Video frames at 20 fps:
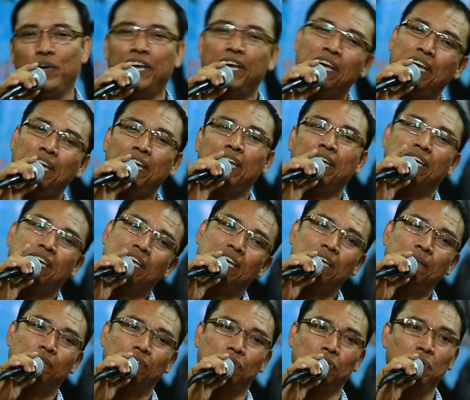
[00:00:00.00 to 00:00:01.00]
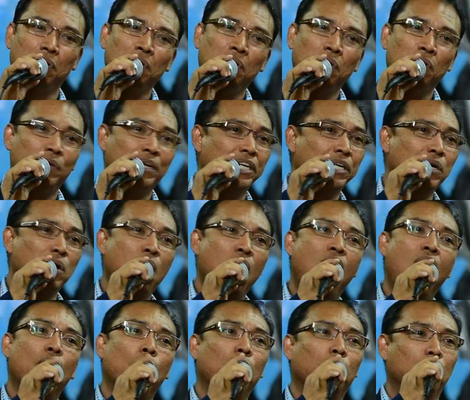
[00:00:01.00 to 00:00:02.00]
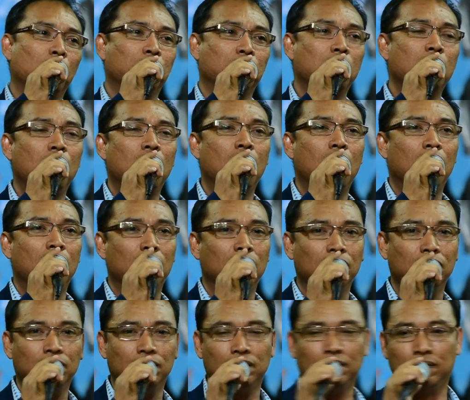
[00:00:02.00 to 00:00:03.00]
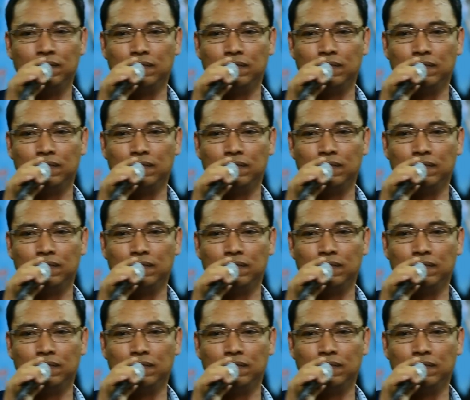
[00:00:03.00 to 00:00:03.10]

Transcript: what we keep doing wrong?